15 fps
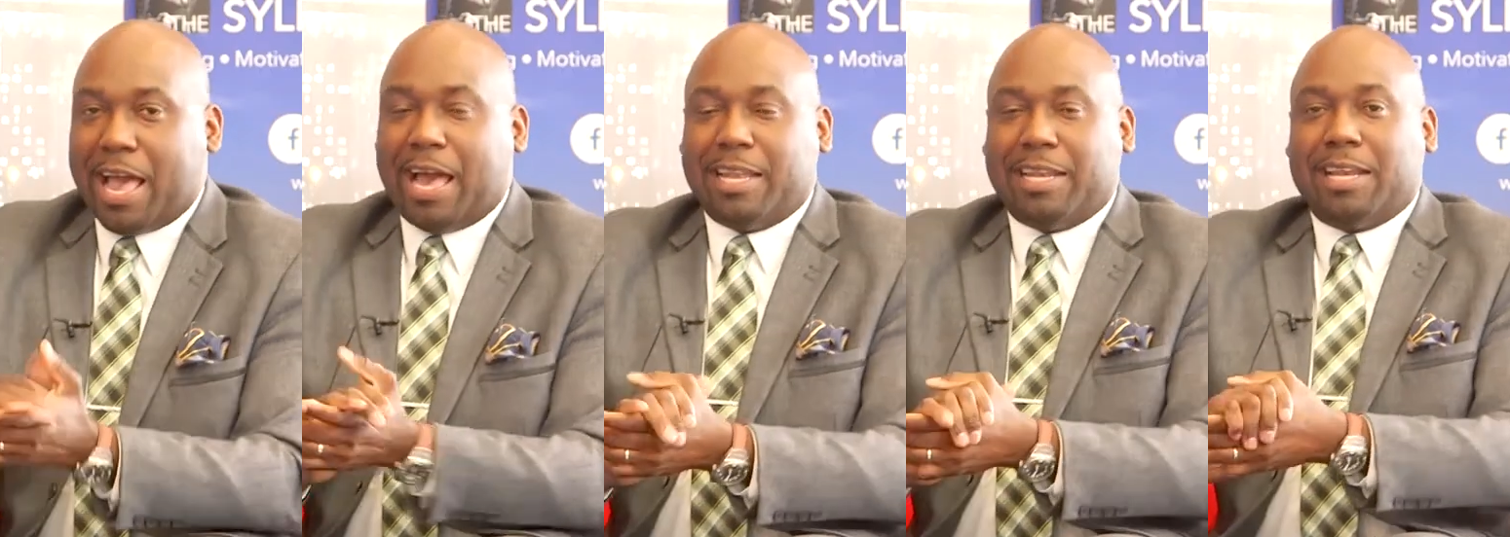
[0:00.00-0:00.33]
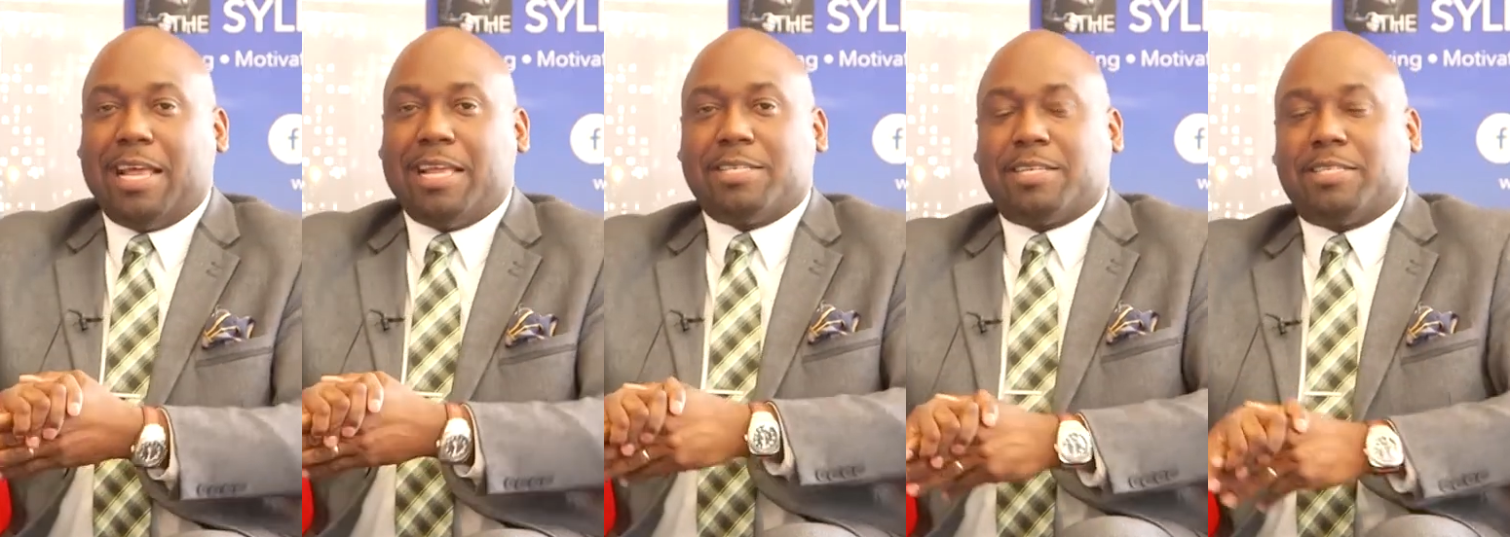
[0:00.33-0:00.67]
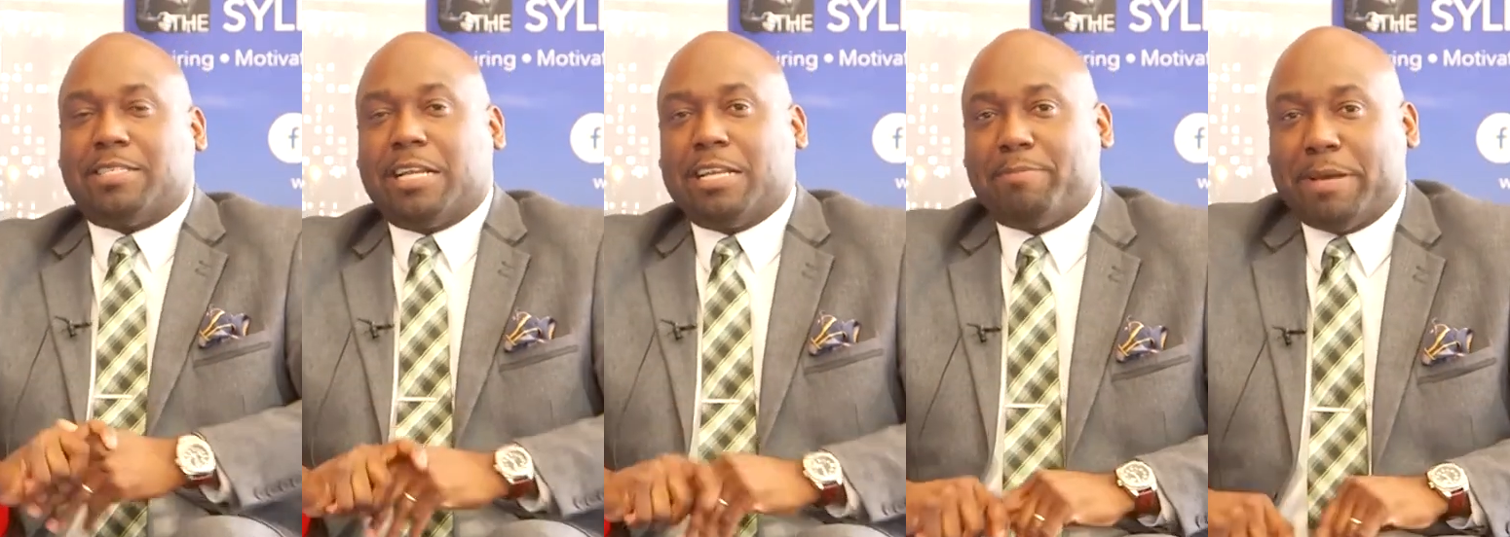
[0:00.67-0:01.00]
And ladies
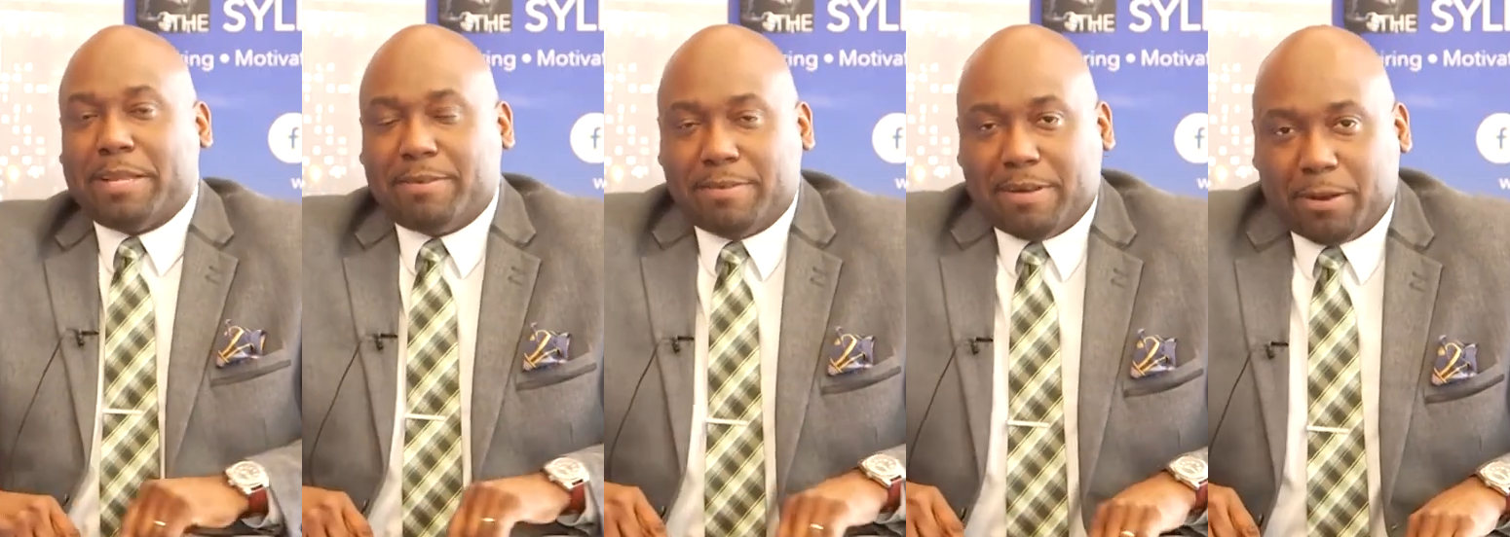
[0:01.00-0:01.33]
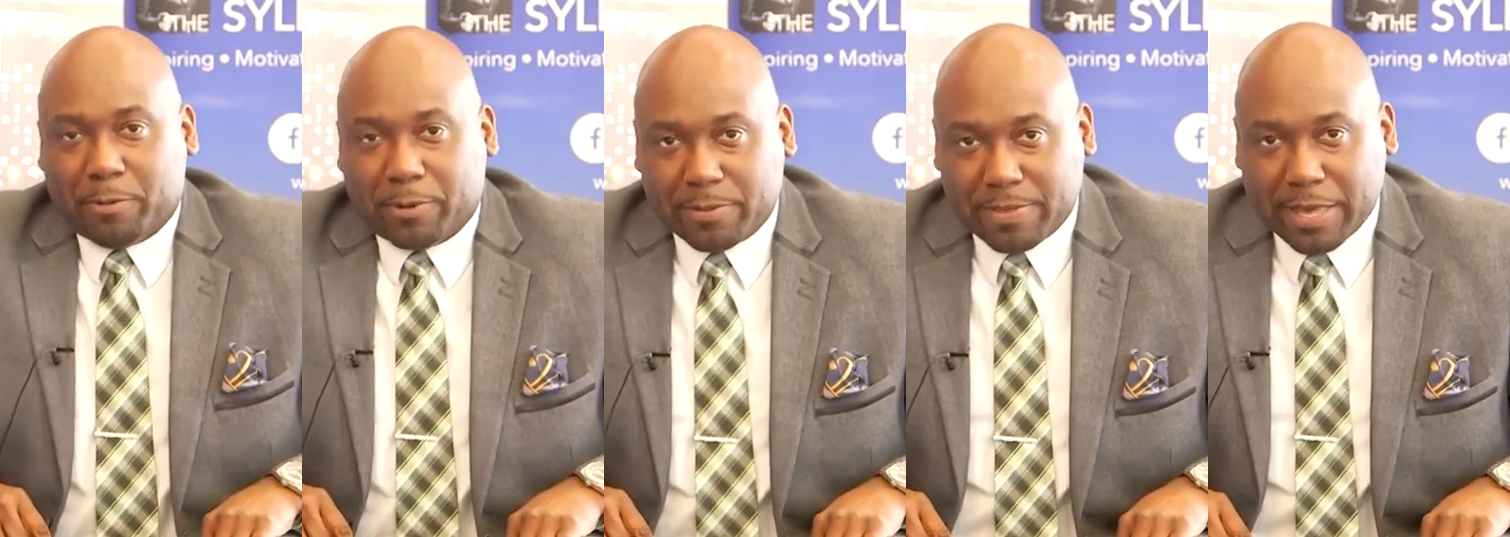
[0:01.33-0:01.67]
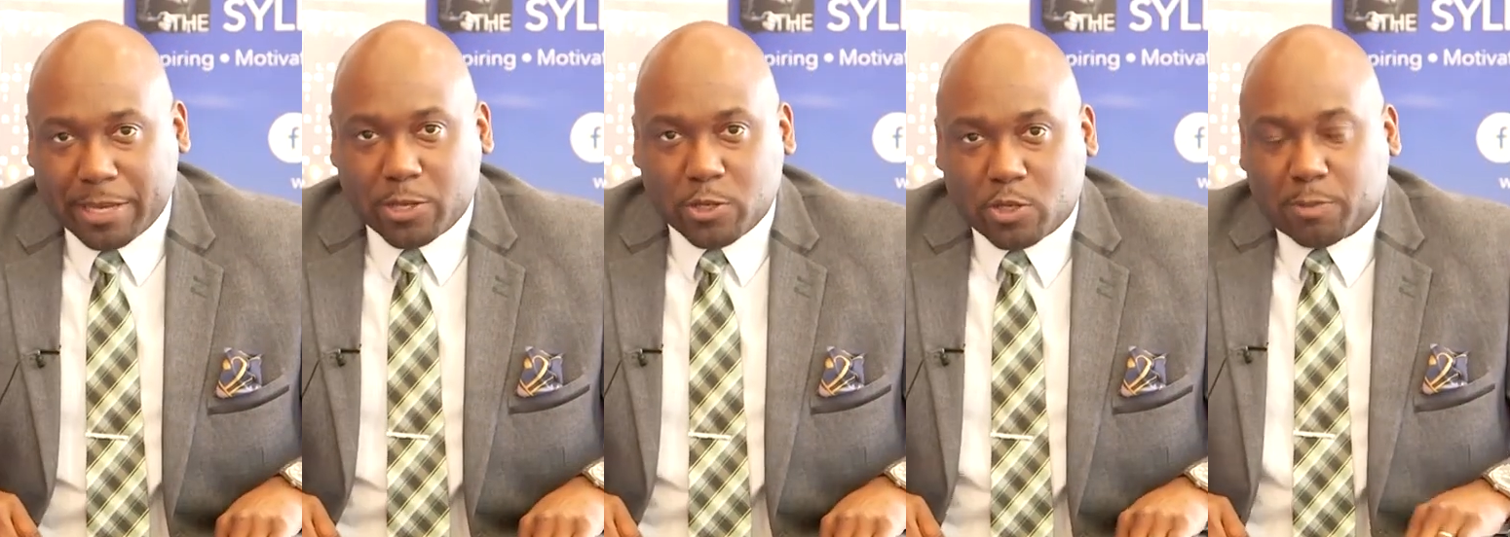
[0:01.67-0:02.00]
and gentlemen, I want to
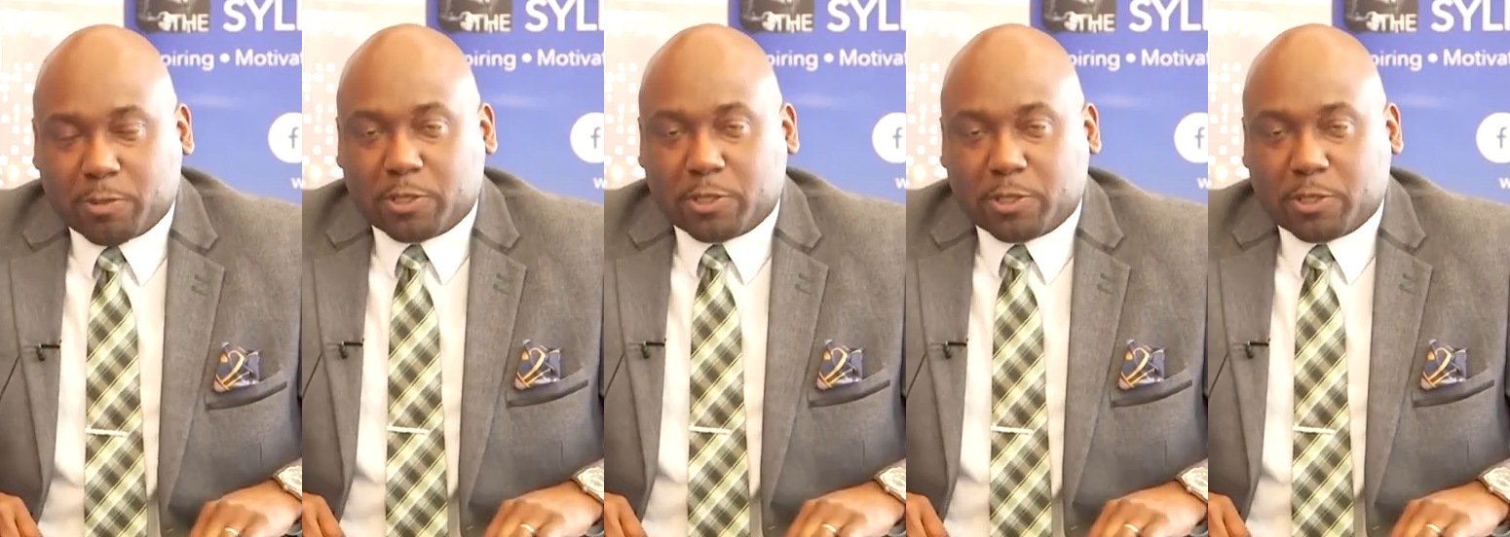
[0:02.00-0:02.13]
thank you so